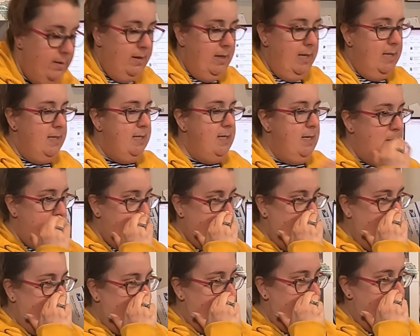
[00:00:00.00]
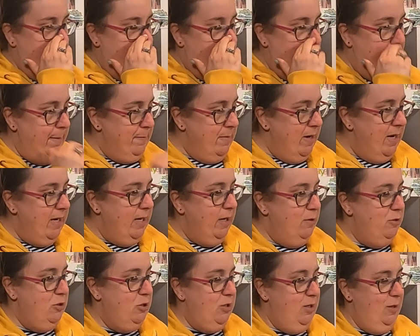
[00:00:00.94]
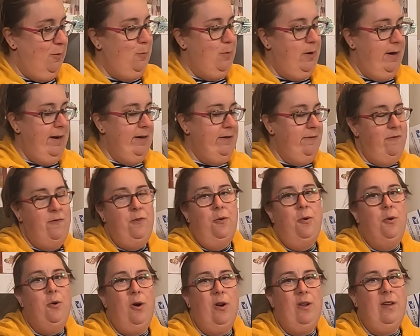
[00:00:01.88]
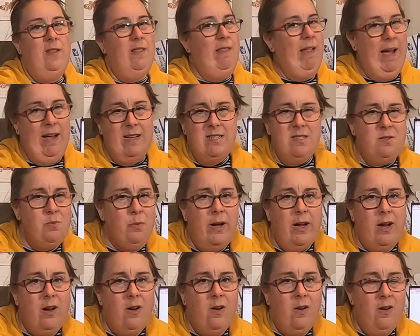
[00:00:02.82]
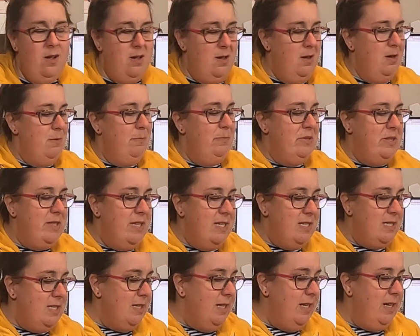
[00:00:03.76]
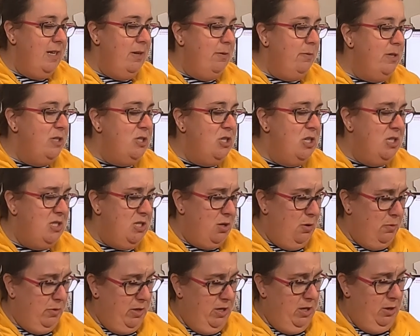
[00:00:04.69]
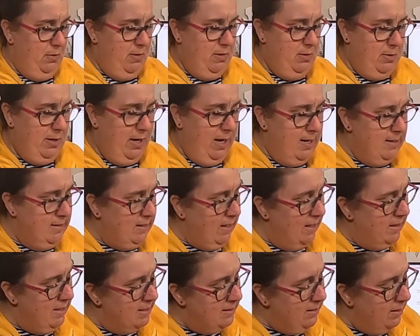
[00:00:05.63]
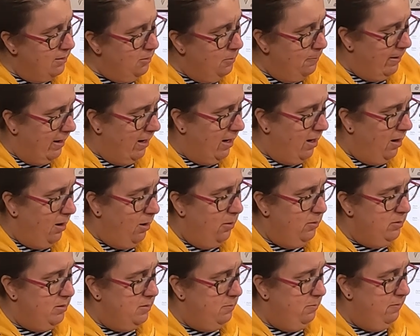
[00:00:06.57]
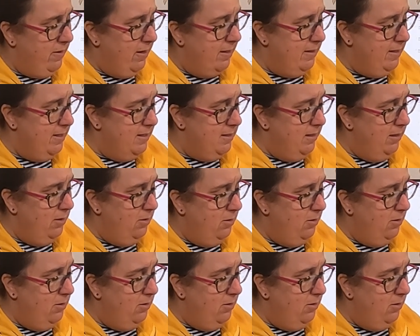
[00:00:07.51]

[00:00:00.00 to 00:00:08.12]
This little guy, I'm not usually one for glassware, but it was just so cute. Okay, it's got this little mouse. We've got these